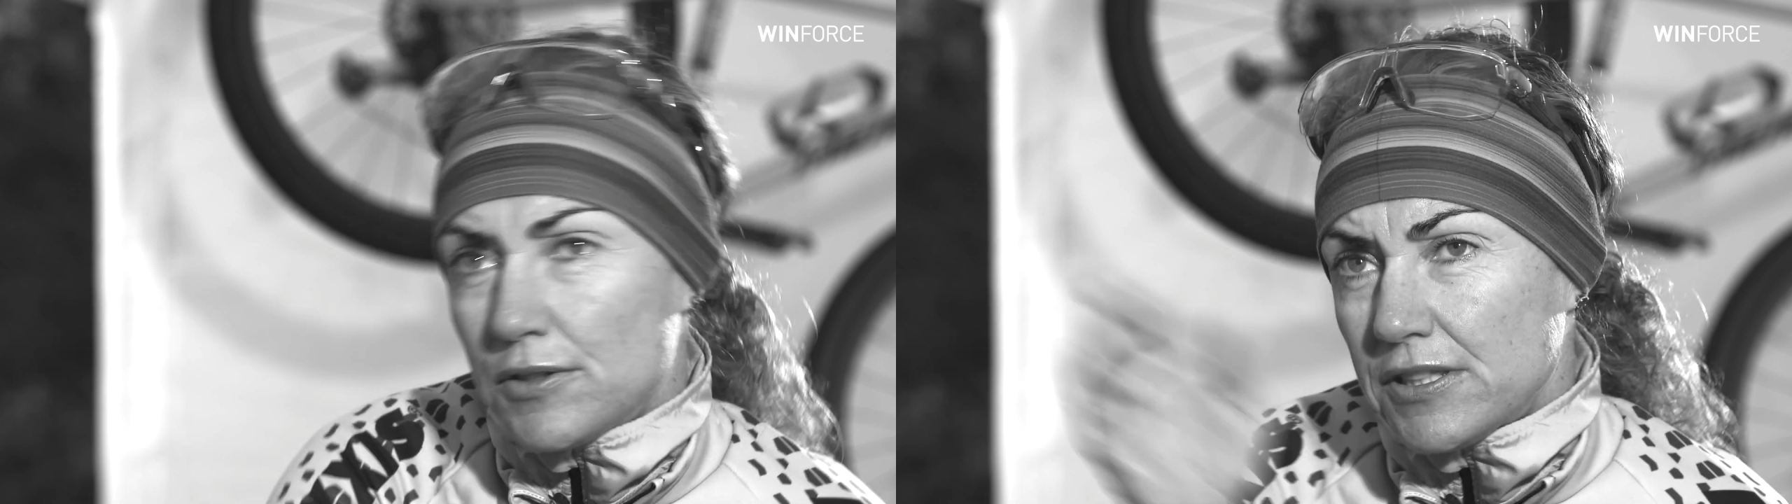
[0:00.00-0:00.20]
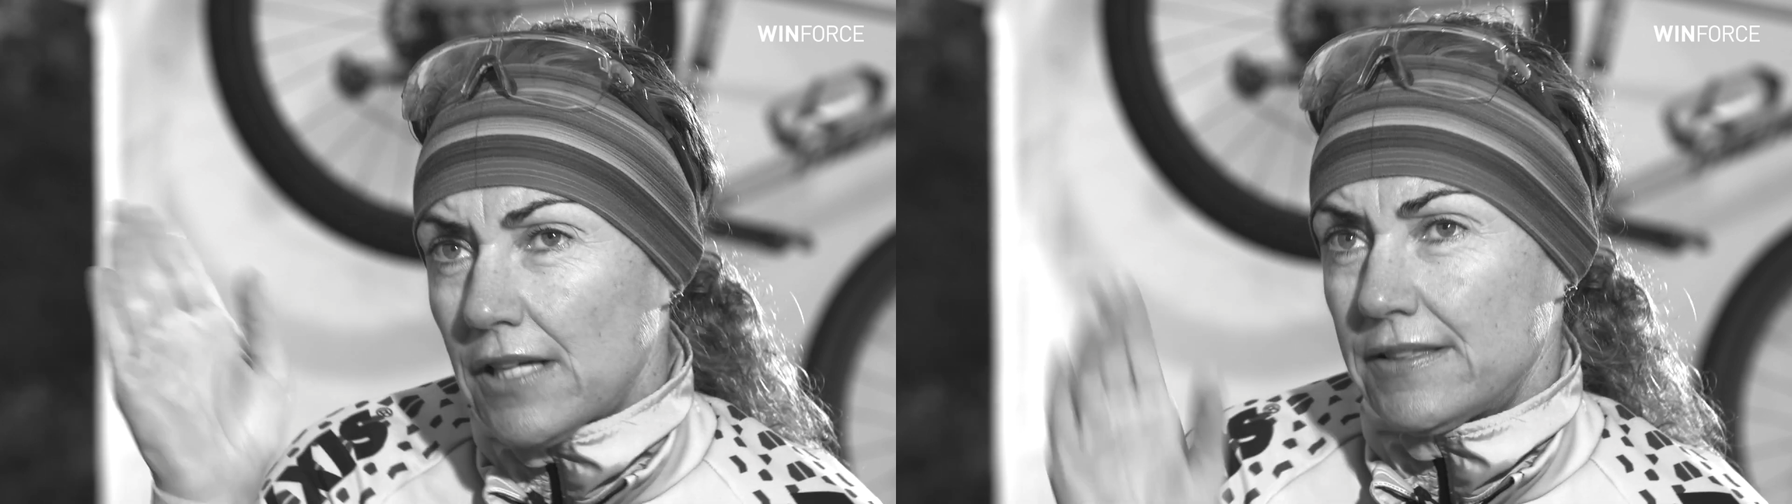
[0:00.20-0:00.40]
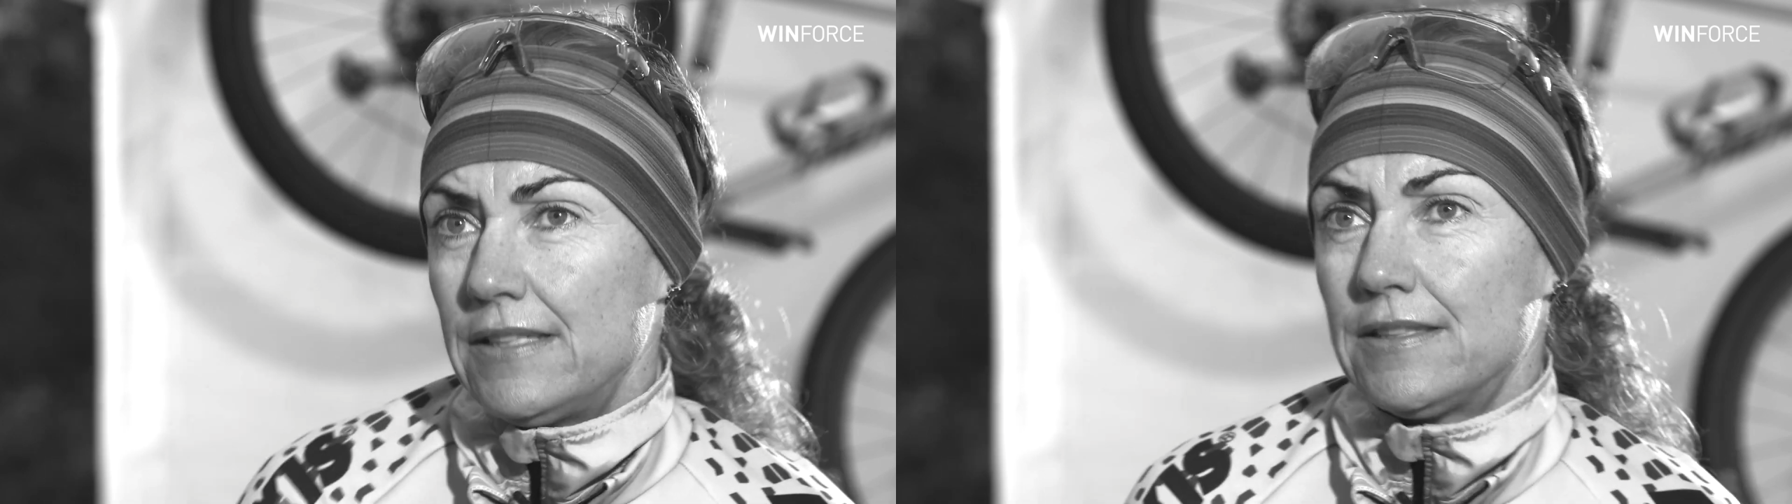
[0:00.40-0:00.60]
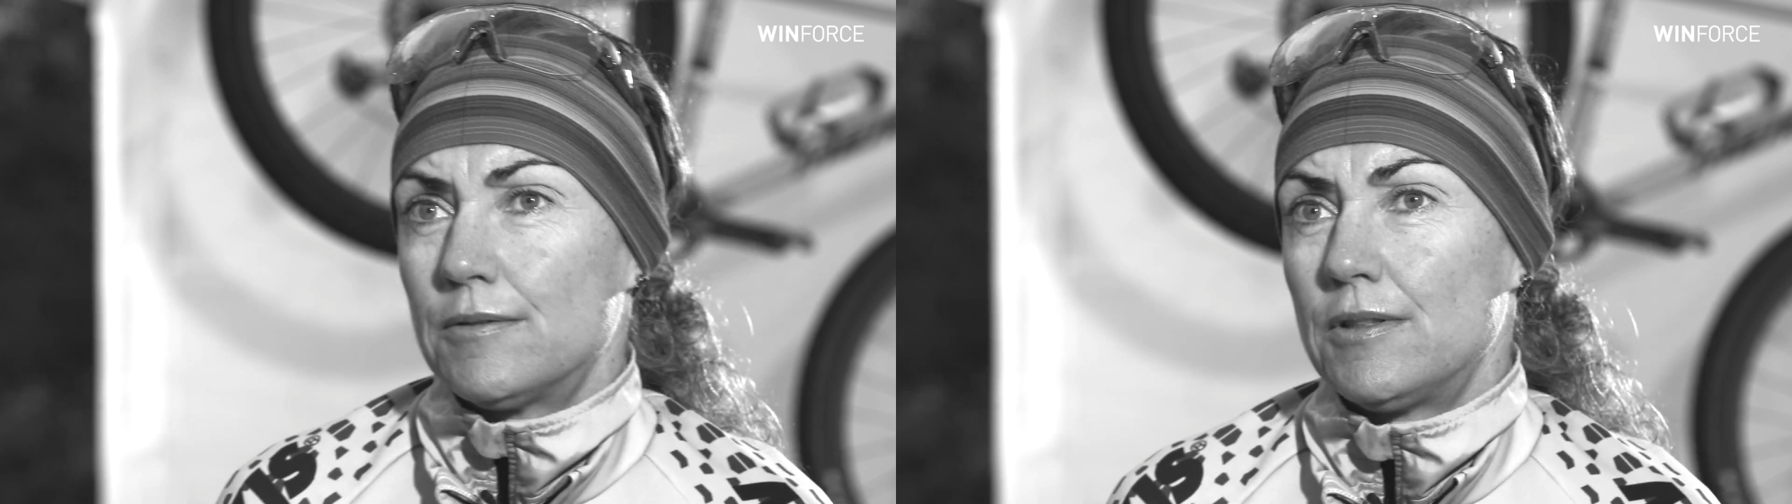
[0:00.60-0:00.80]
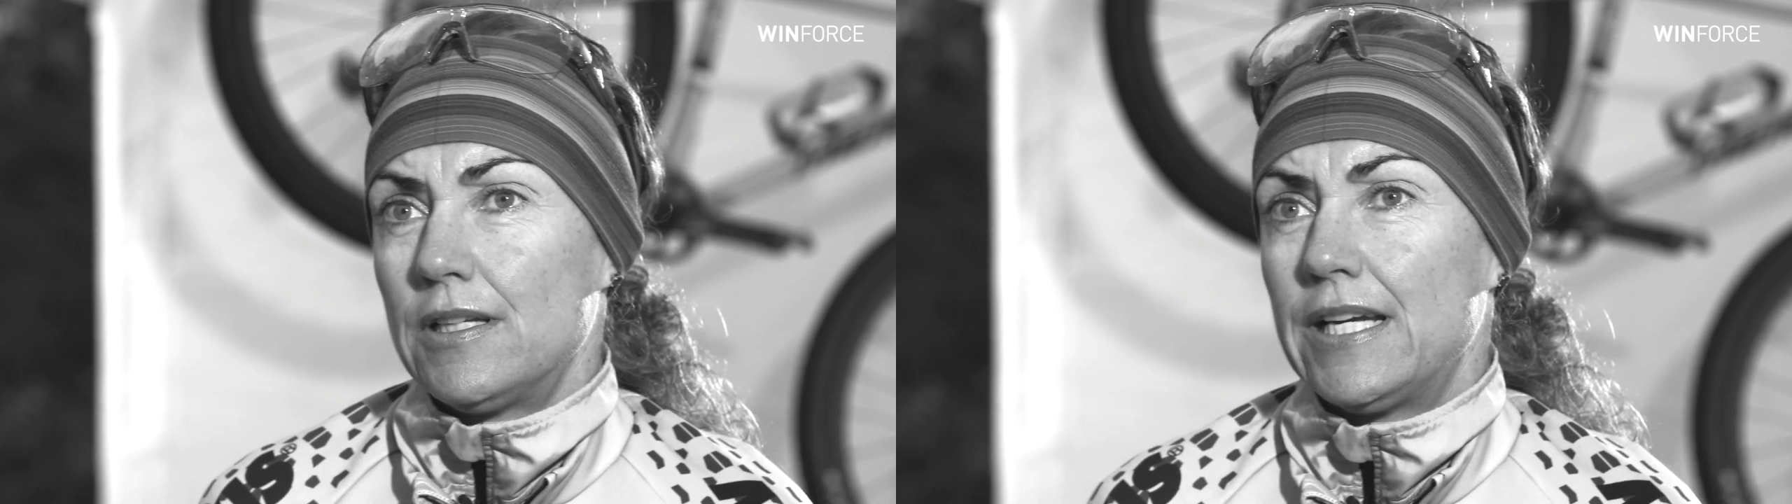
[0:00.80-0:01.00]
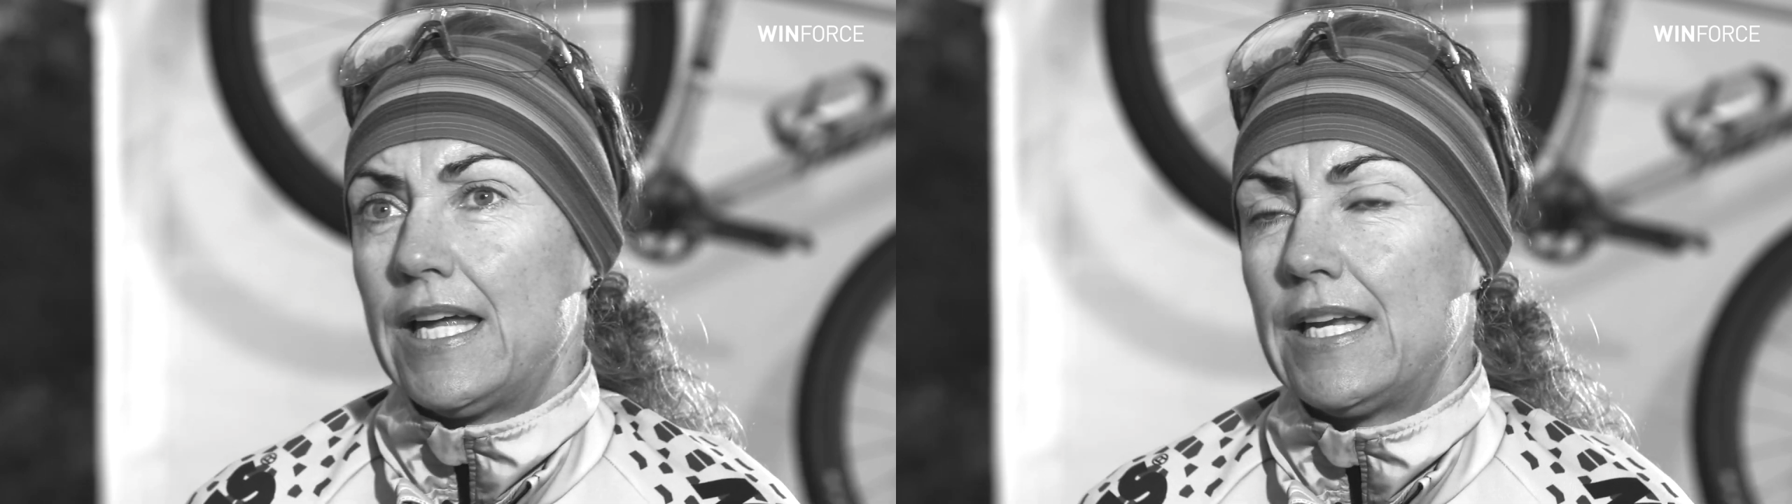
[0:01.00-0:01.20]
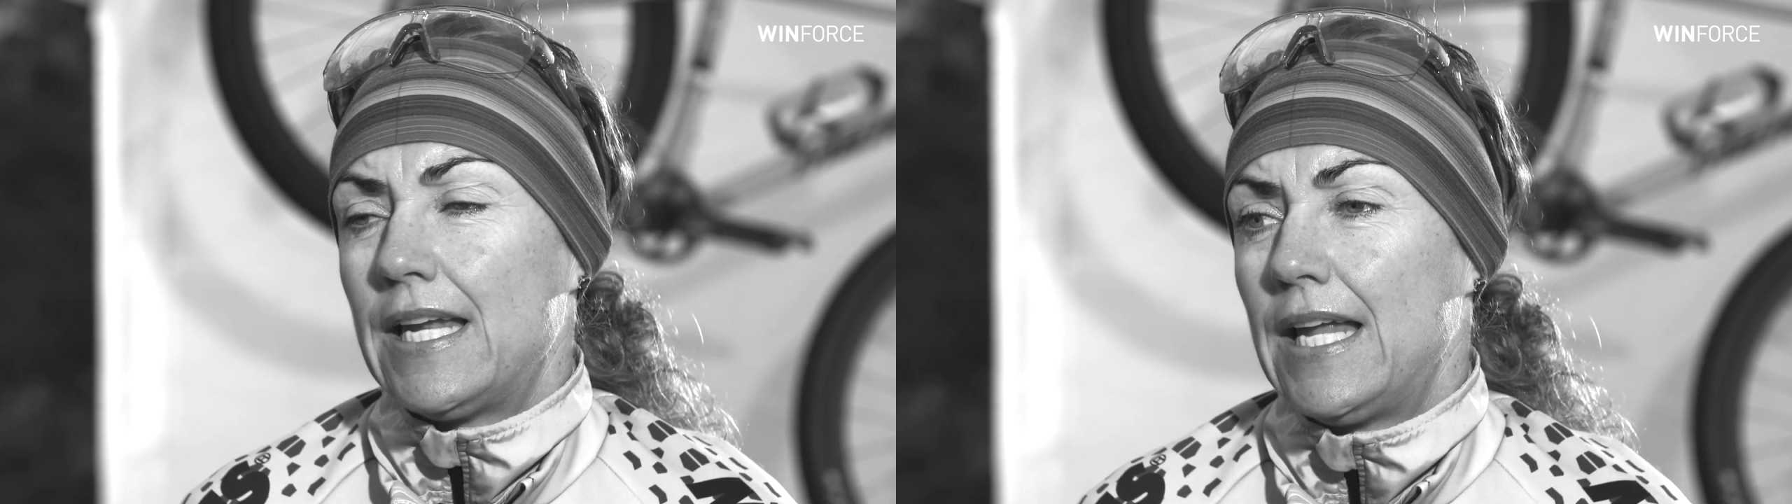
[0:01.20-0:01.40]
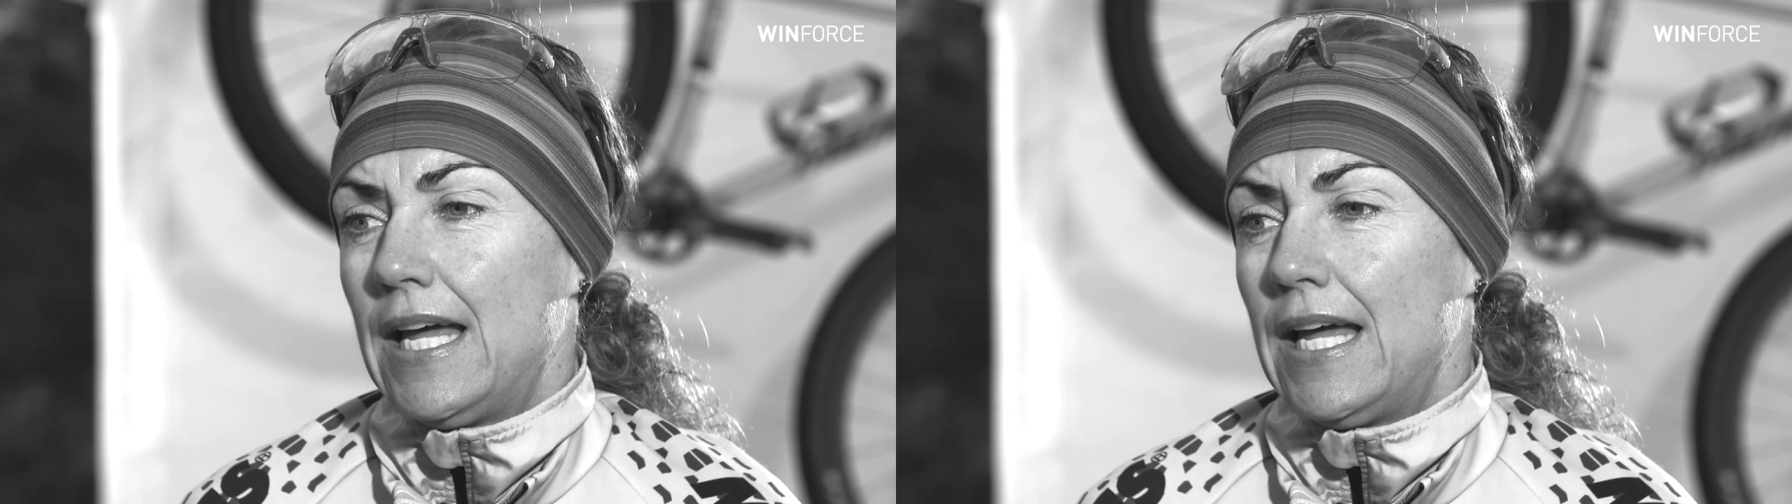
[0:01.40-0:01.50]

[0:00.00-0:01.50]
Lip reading: to start the interval again.